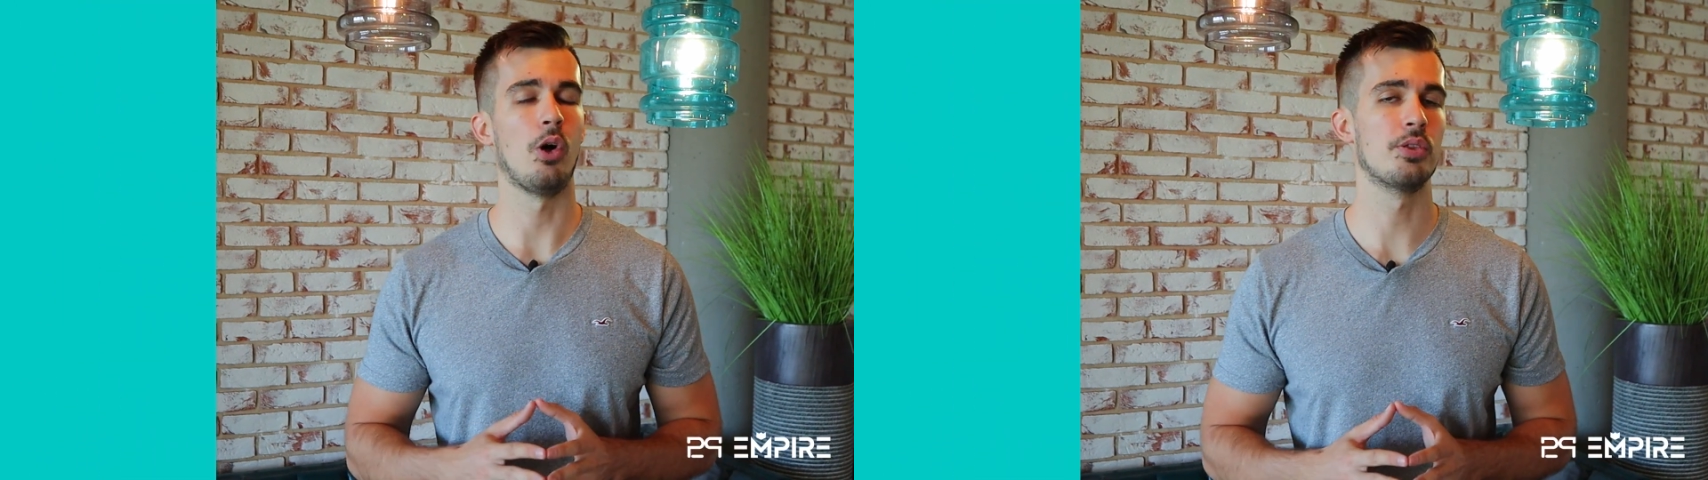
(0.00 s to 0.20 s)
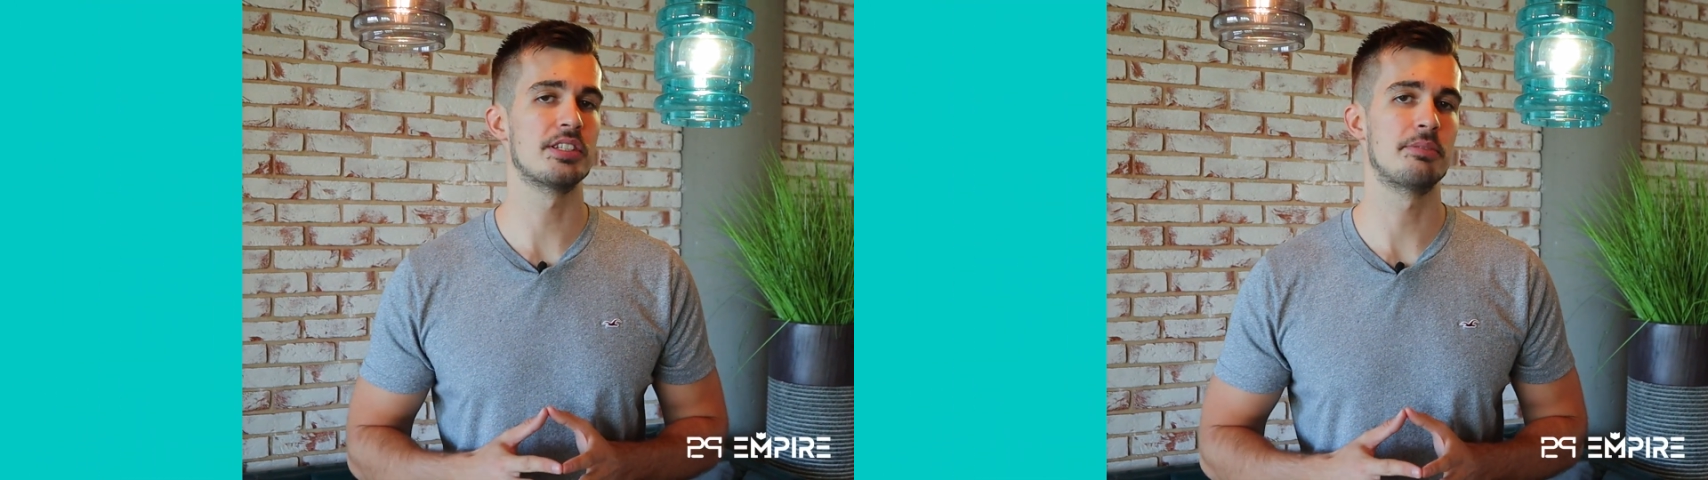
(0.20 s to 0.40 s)

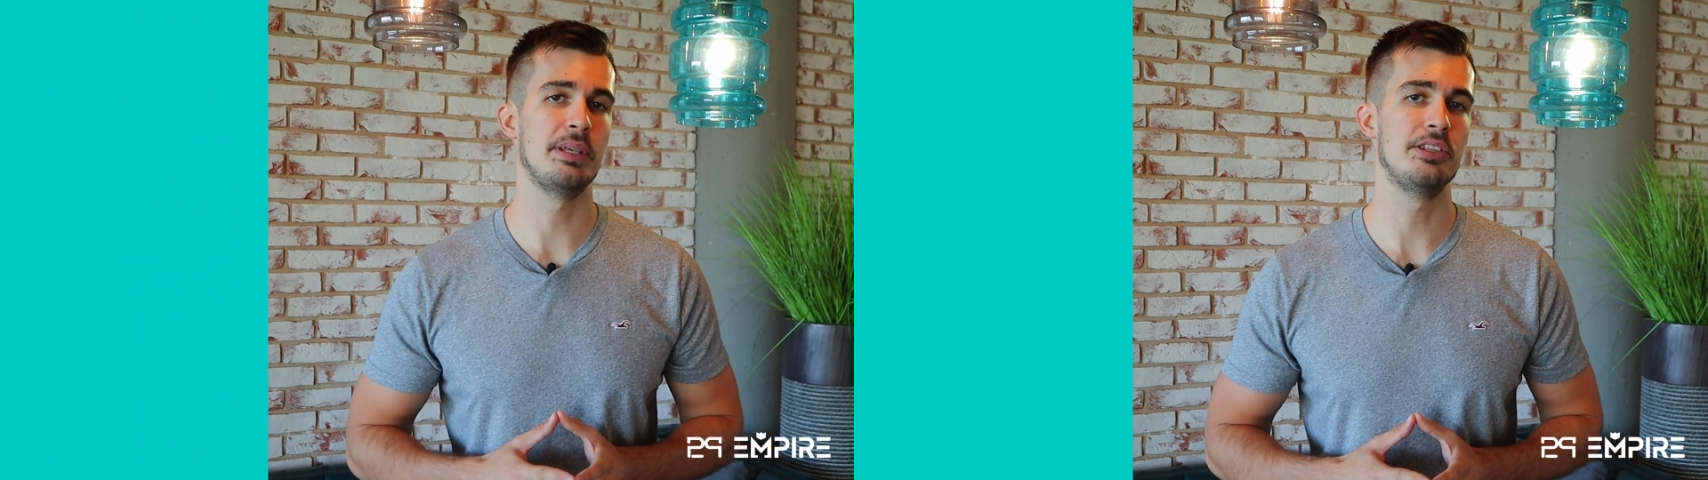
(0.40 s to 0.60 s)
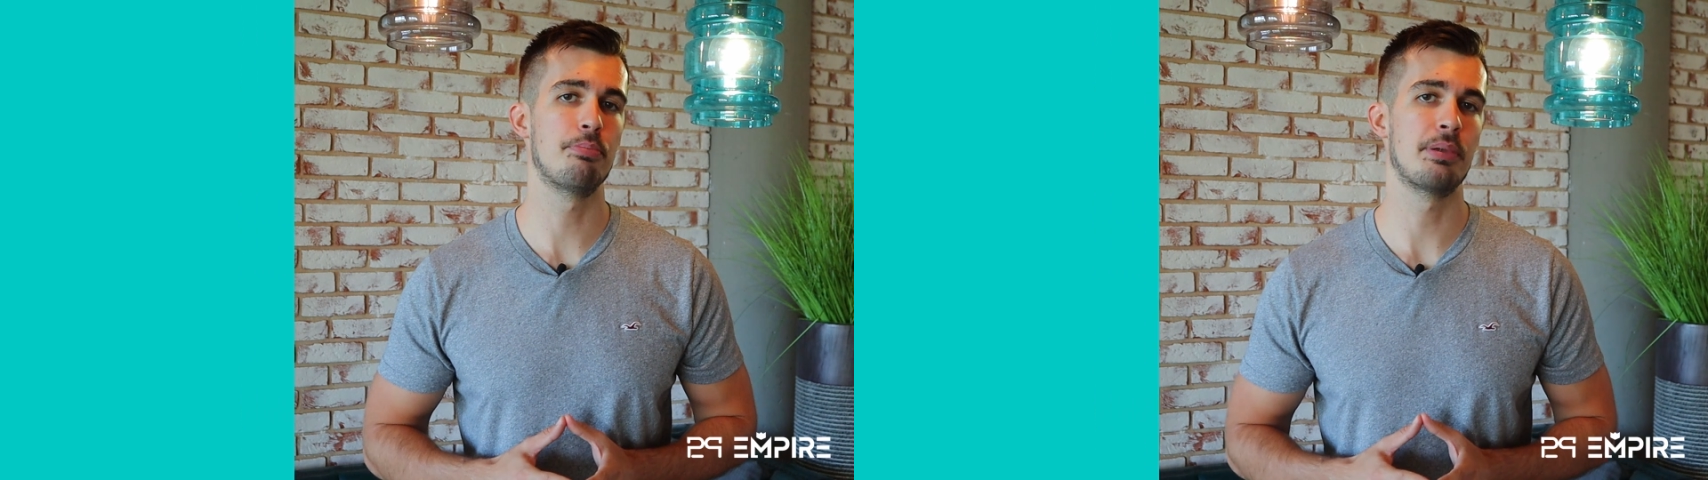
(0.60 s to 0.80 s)
oldest
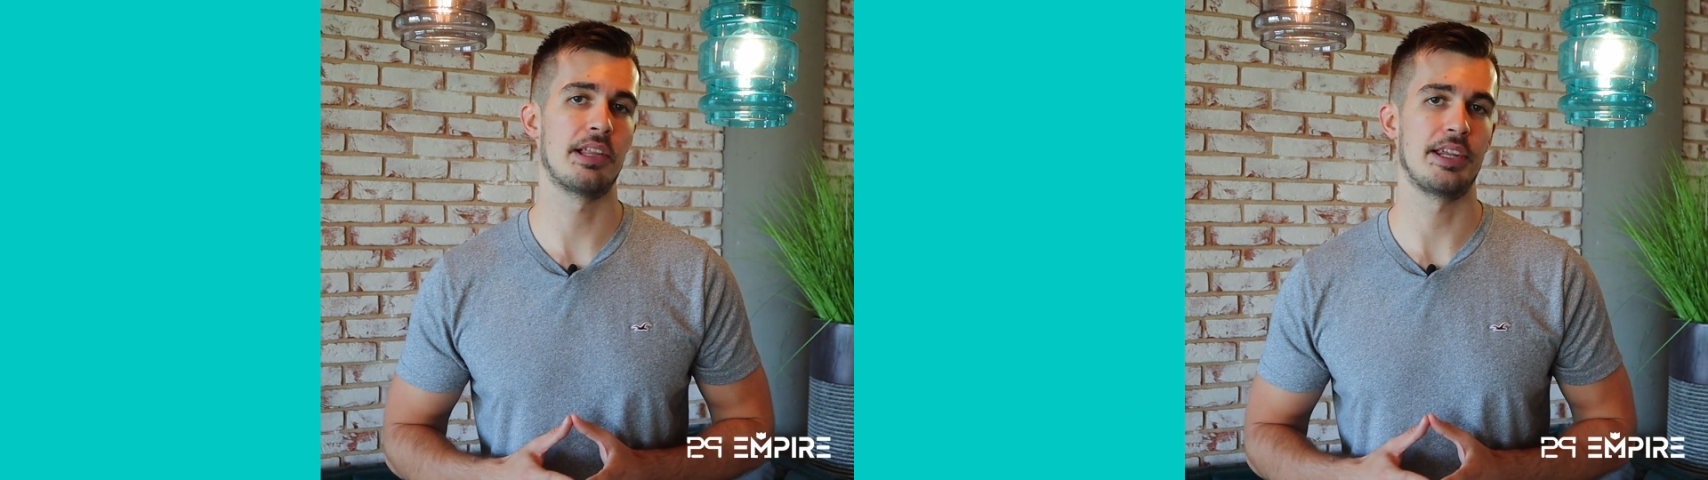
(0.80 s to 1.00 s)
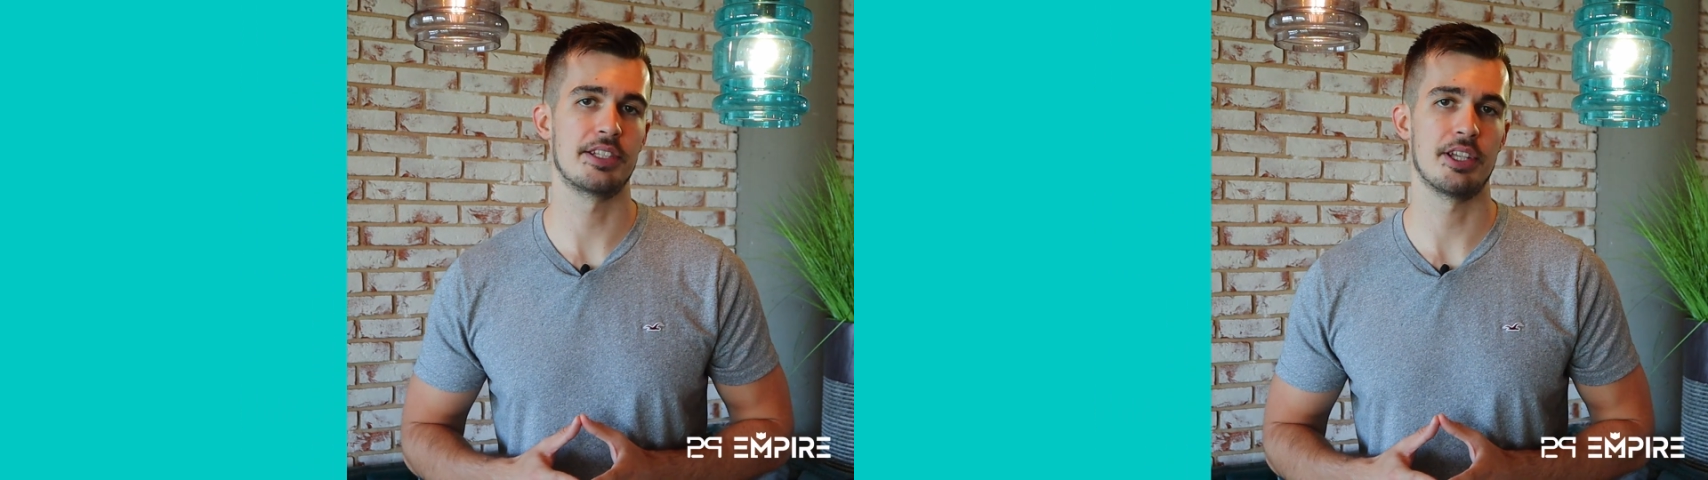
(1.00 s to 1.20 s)
P2P
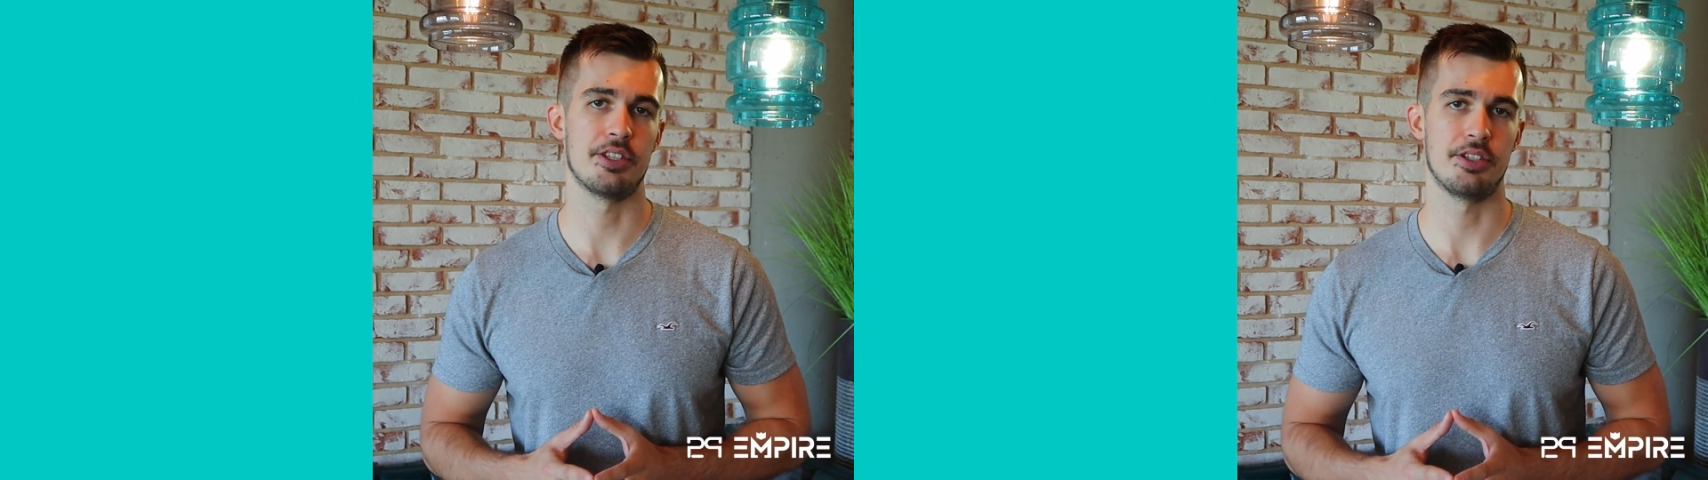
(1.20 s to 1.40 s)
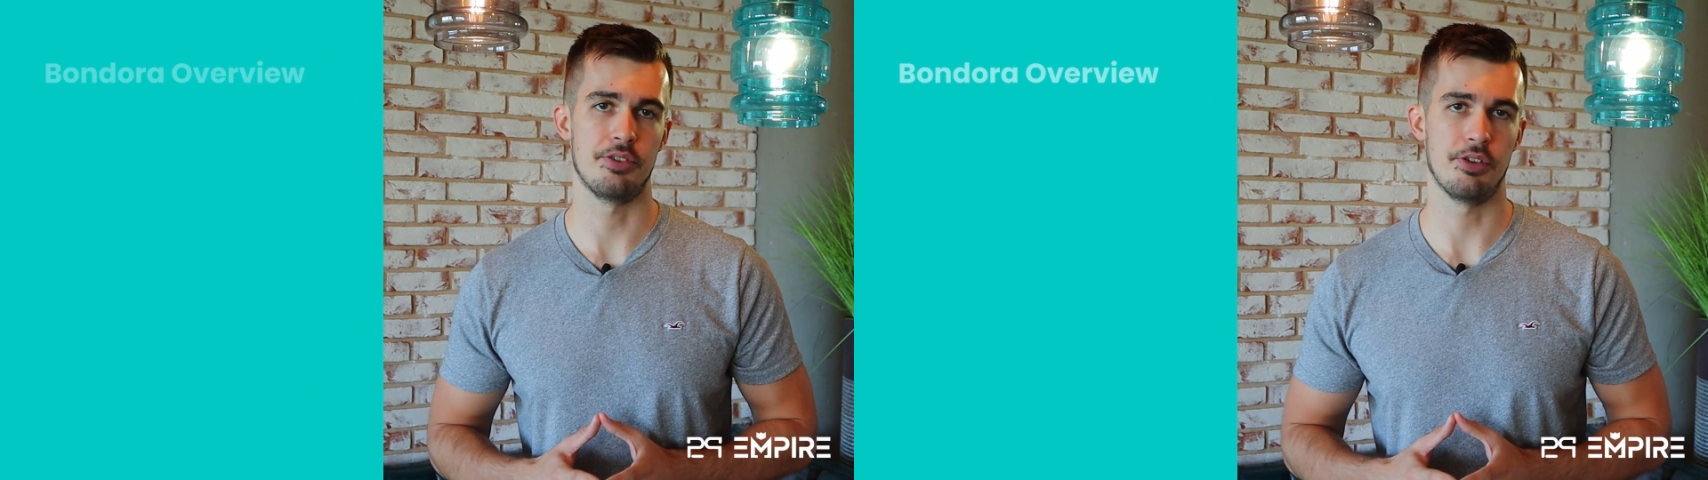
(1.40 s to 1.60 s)
lending
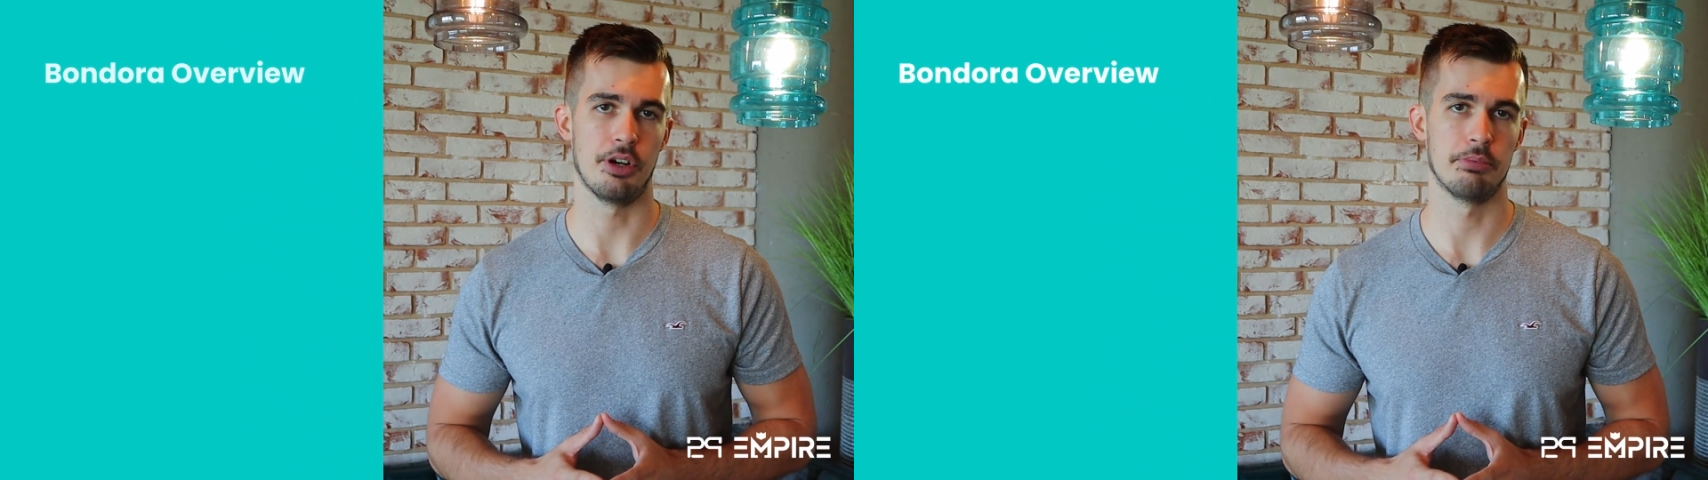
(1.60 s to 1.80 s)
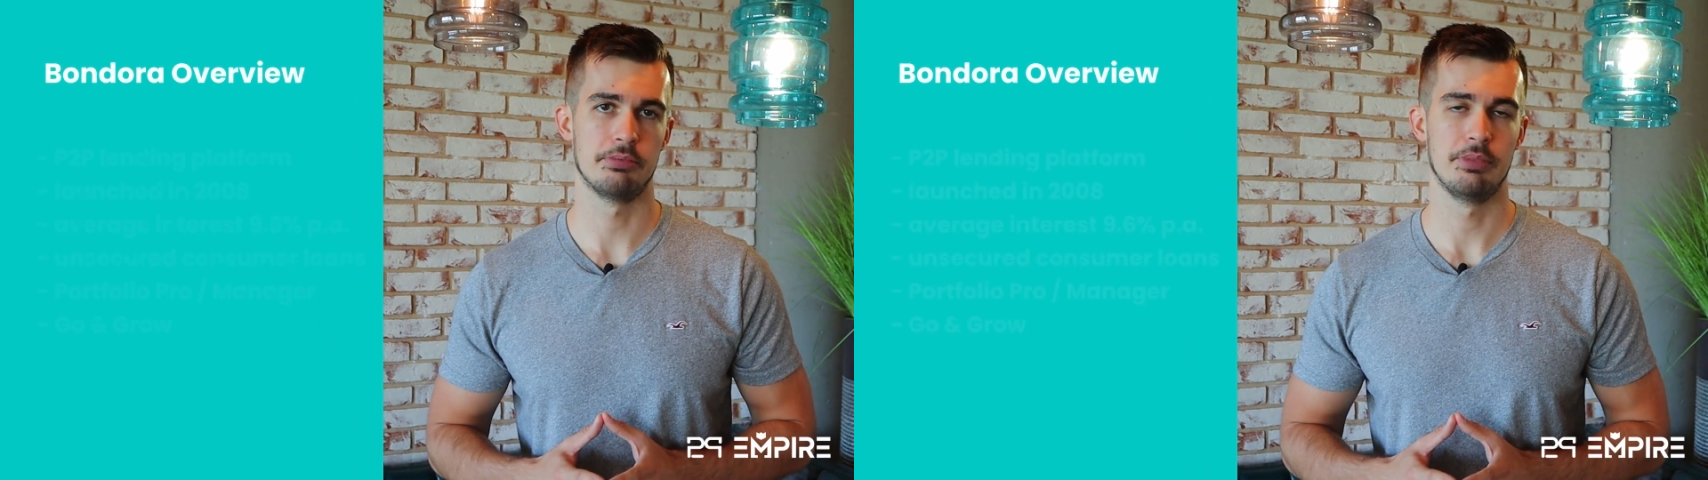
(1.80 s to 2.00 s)
sites in
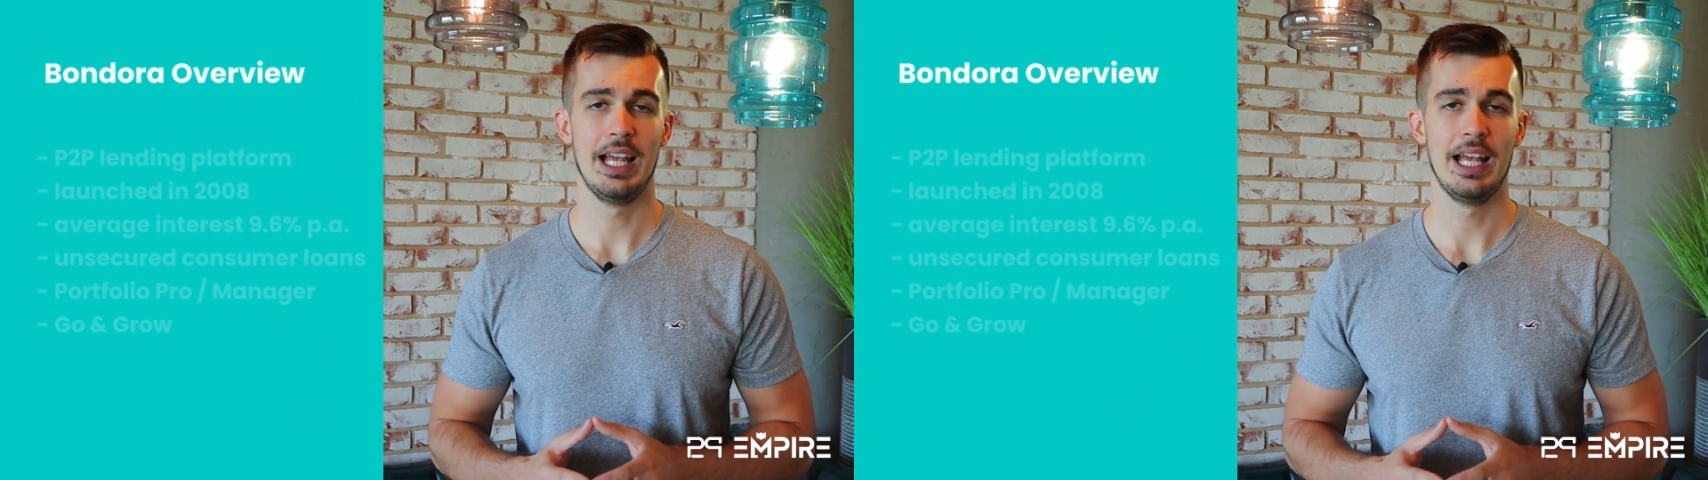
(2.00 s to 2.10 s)
Europe.